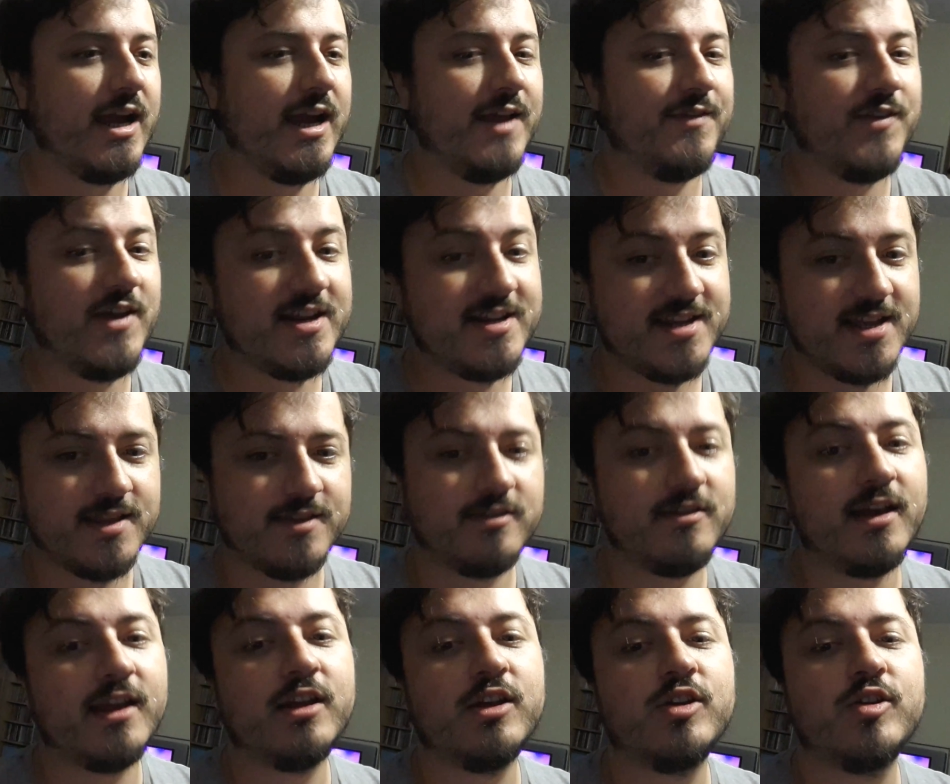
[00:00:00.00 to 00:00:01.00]
And they did.
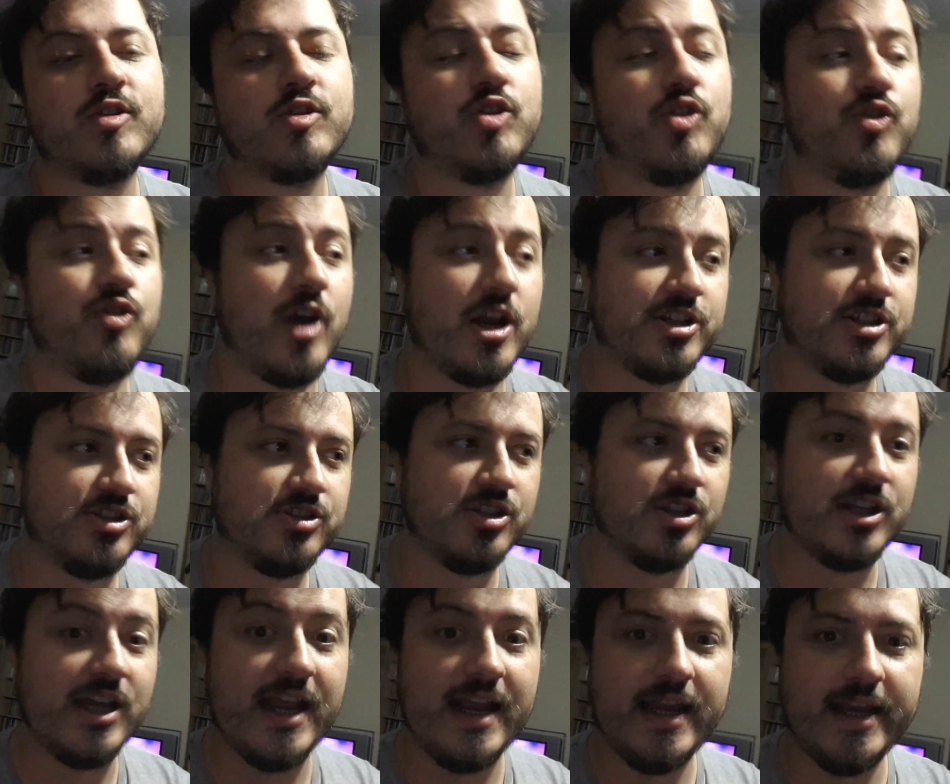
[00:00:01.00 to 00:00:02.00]
They crushed
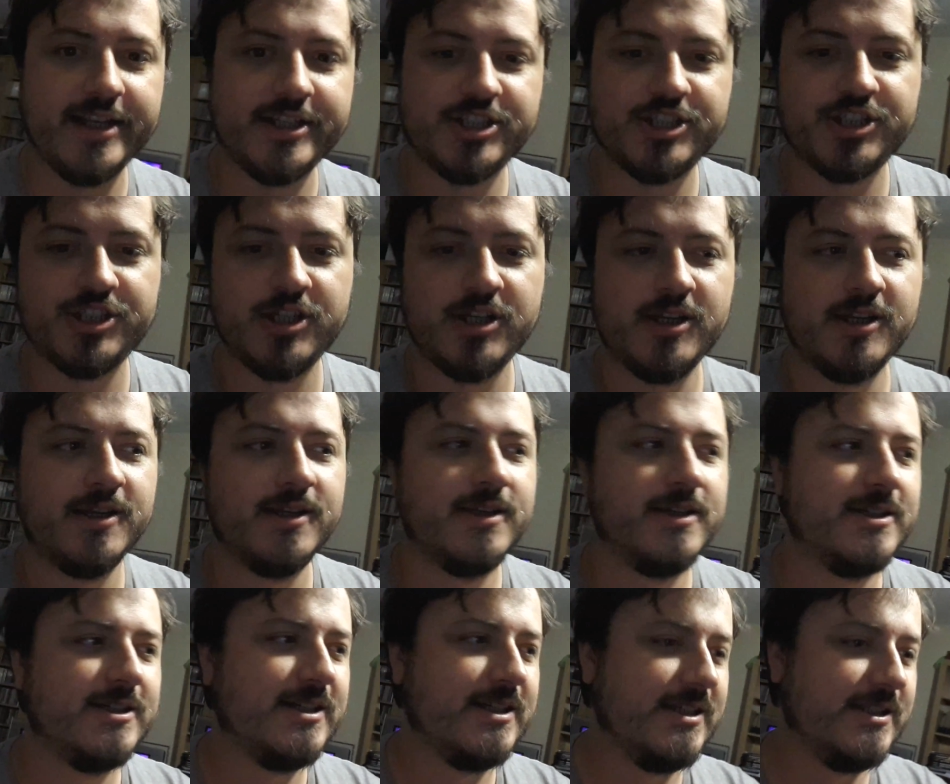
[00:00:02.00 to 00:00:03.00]
the Dalish
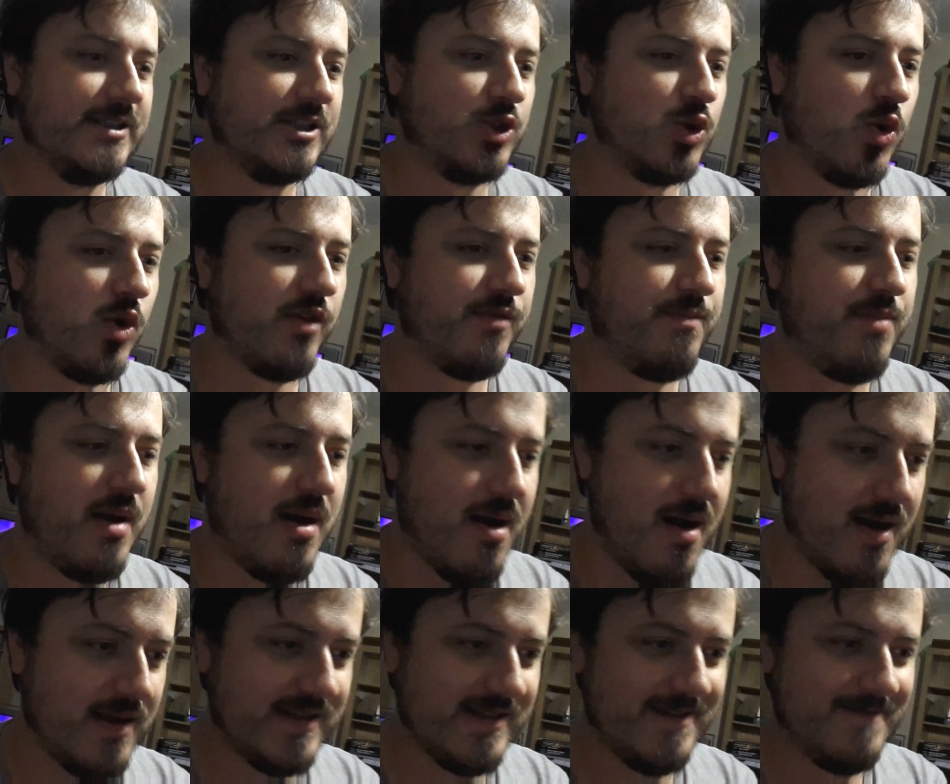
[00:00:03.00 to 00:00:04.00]
in the north
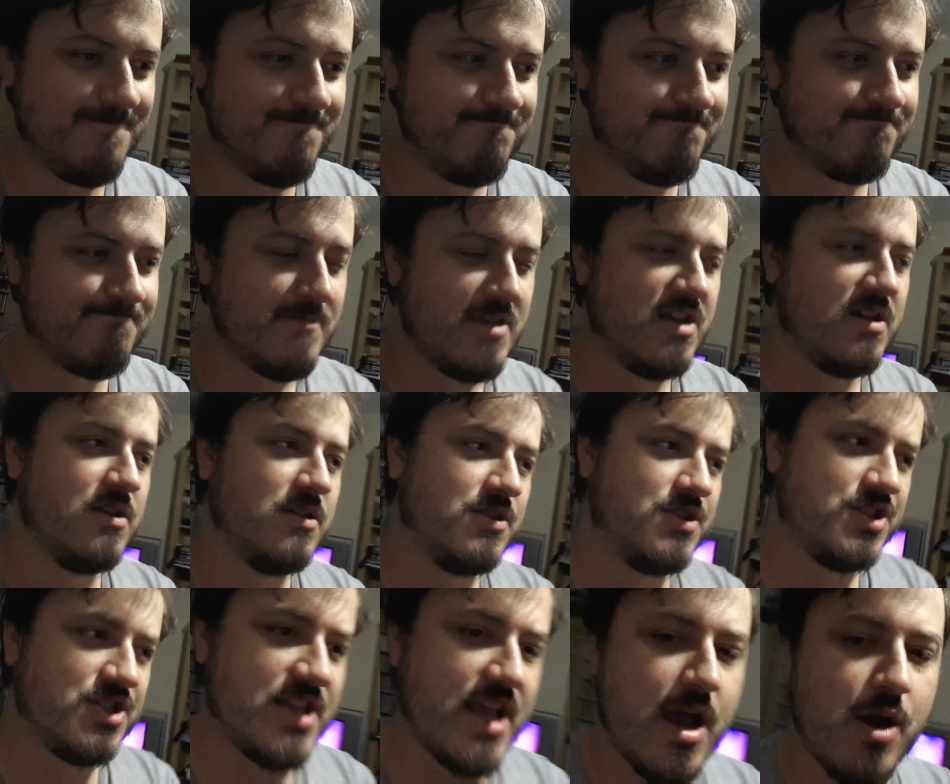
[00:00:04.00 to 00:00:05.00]
part.
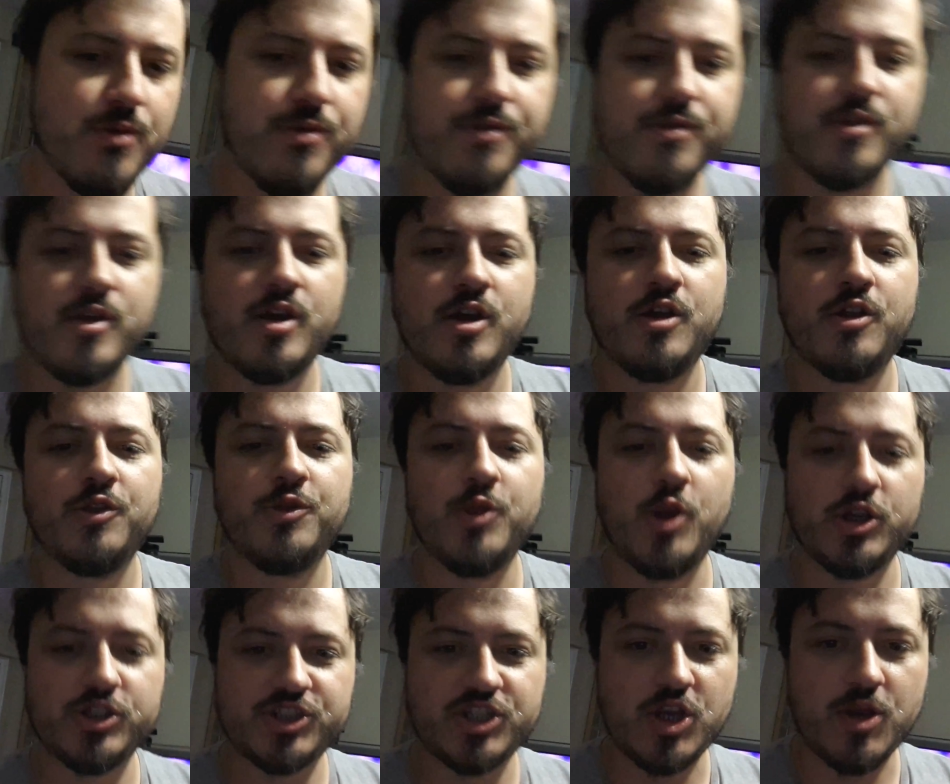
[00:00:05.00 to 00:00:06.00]
South,
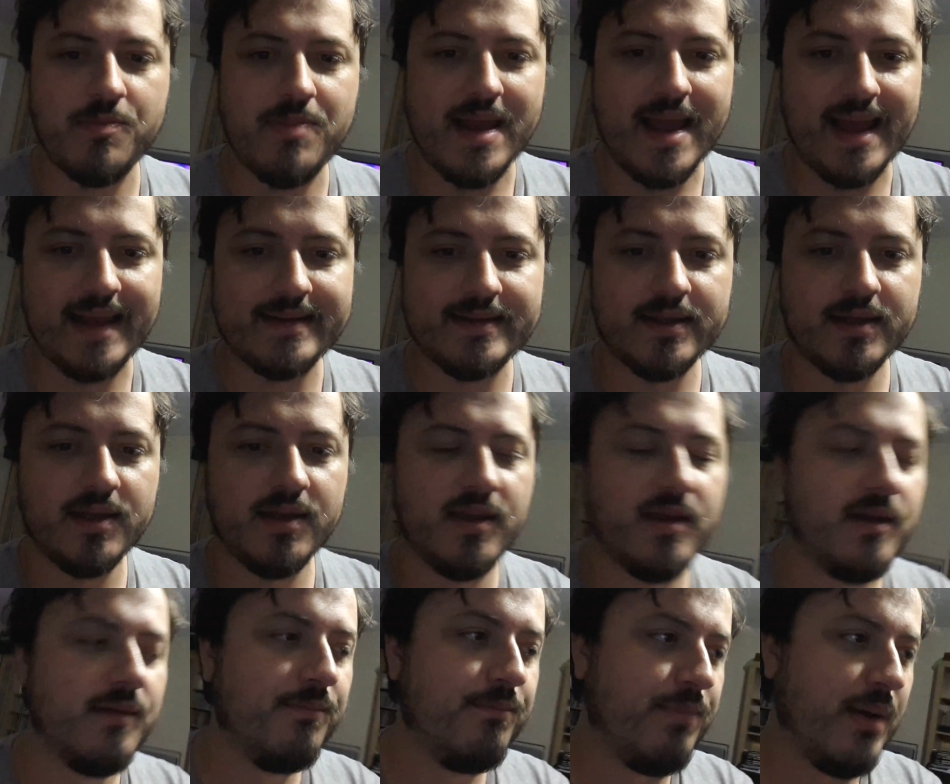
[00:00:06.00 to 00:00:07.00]
not so bad,
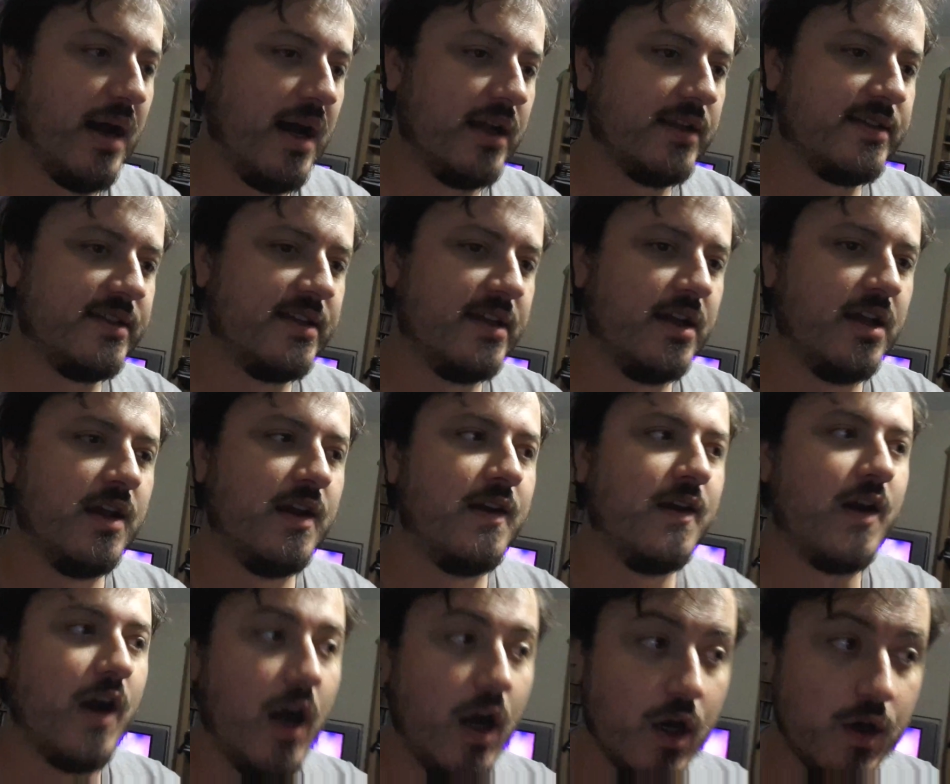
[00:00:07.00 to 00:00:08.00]
but
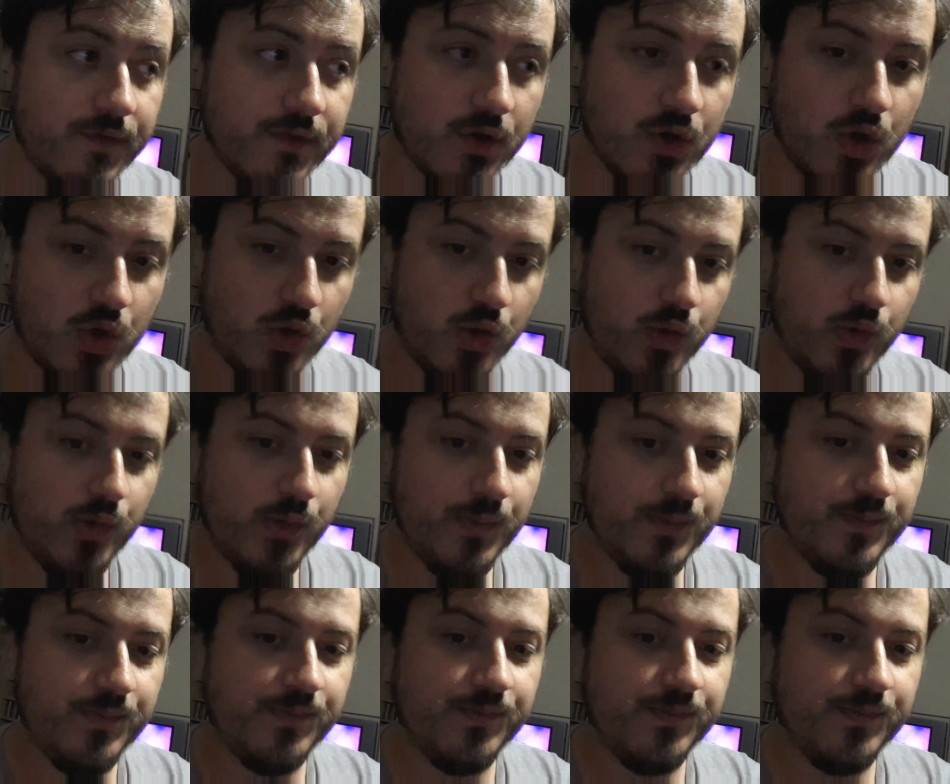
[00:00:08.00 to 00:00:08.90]
overall,